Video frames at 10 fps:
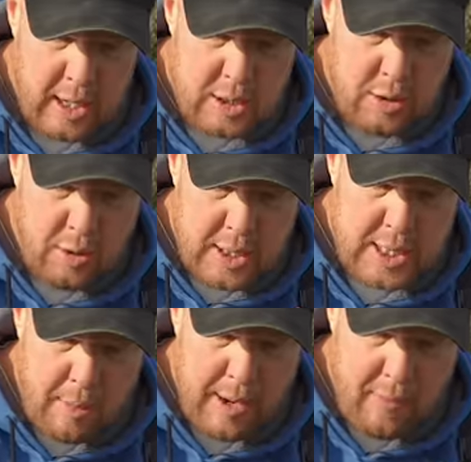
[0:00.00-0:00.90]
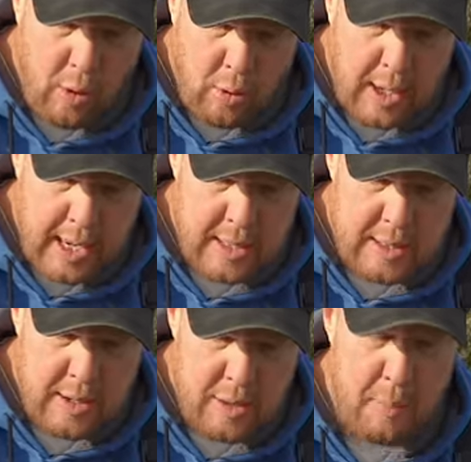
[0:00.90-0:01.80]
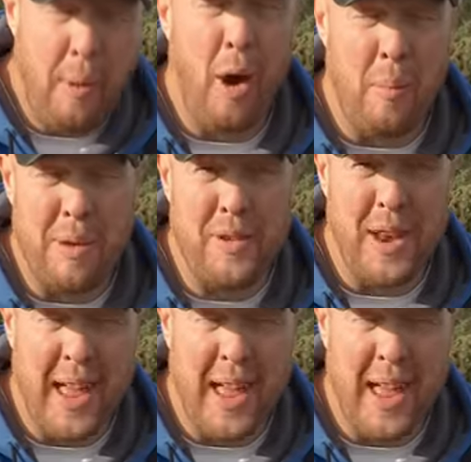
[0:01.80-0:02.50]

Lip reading: So the only time I'd ever hook it in the bottom, if you